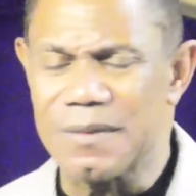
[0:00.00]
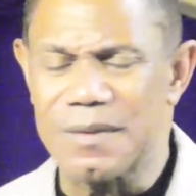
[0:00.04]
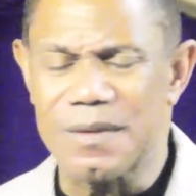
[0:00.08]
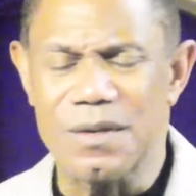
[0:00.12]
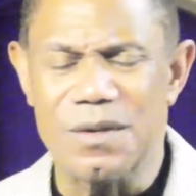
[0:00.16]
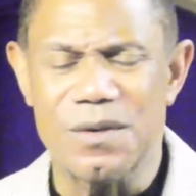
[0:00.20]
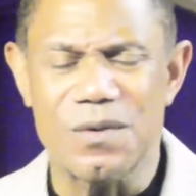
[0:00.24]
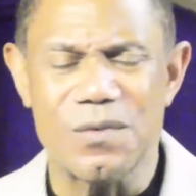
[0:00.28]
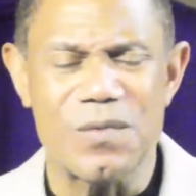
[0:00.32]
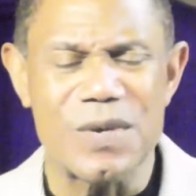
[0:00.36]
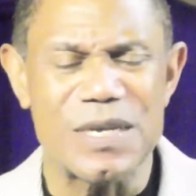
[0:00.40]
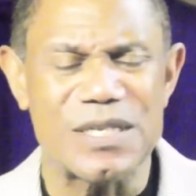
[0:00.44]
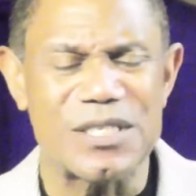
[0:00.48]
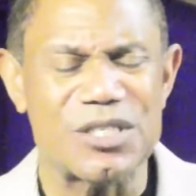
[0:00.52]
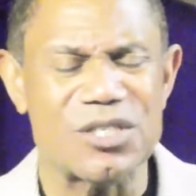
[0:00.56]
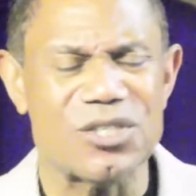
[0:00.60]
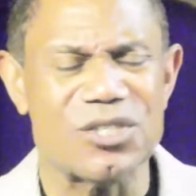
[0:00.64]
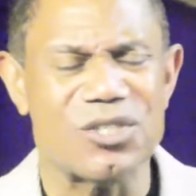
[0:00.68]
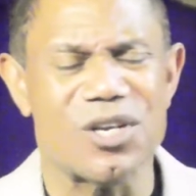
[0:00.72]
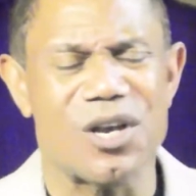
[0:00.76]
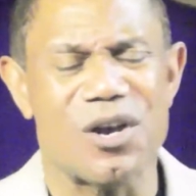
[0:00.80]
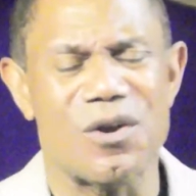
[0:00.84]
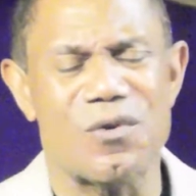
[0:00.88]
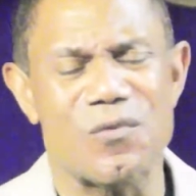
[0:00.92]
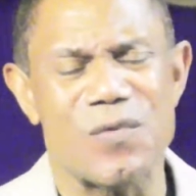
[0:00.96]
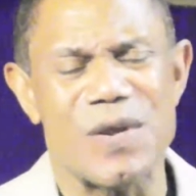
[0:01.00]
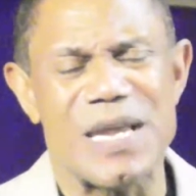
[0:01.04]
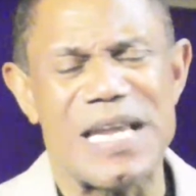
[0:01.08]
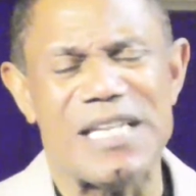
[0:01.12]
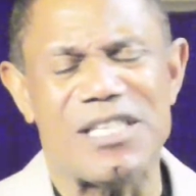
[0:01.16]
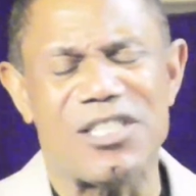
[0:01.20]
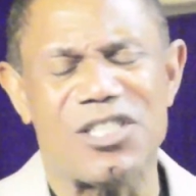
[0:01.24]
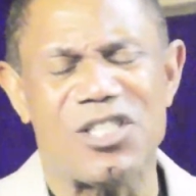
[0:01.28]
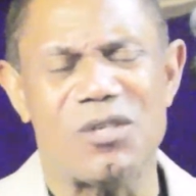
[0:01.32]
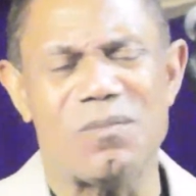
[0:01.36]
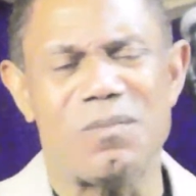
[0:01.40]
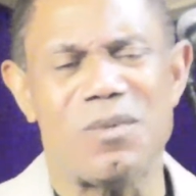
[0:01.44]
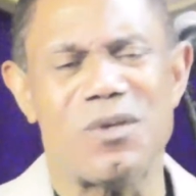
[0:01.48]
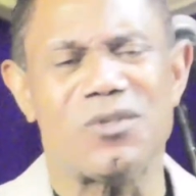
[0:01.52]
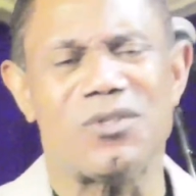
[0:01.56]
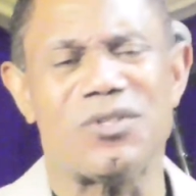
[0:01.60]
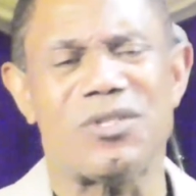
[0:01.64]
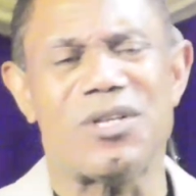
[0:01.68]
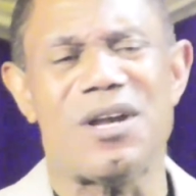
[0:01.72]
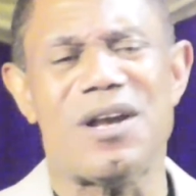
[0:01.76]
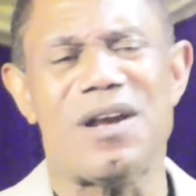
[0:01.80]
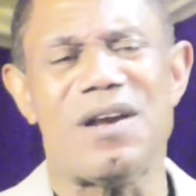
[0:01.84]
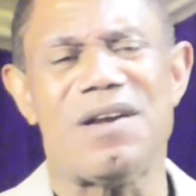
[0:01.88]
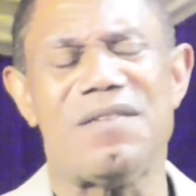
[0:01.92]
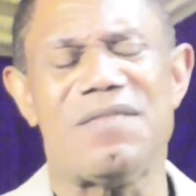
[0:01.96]
Which is your reasonable
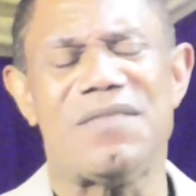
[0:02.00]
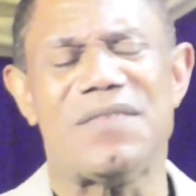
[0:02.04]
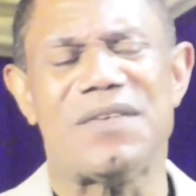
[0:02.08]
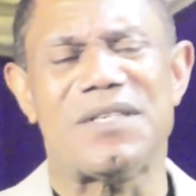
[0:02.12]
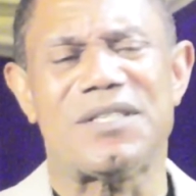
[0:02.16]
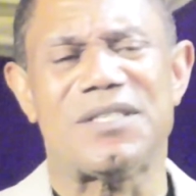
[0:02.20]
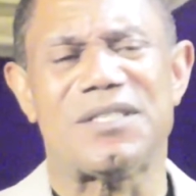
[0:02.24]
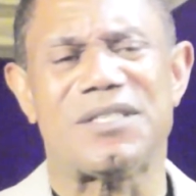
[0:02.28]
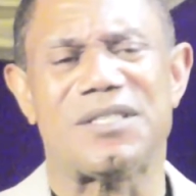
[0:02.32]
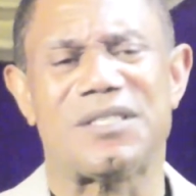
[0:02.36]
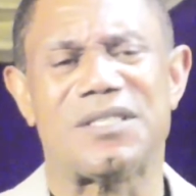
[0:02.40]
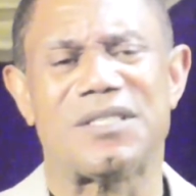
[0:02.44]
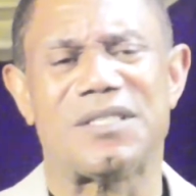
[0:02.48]
service.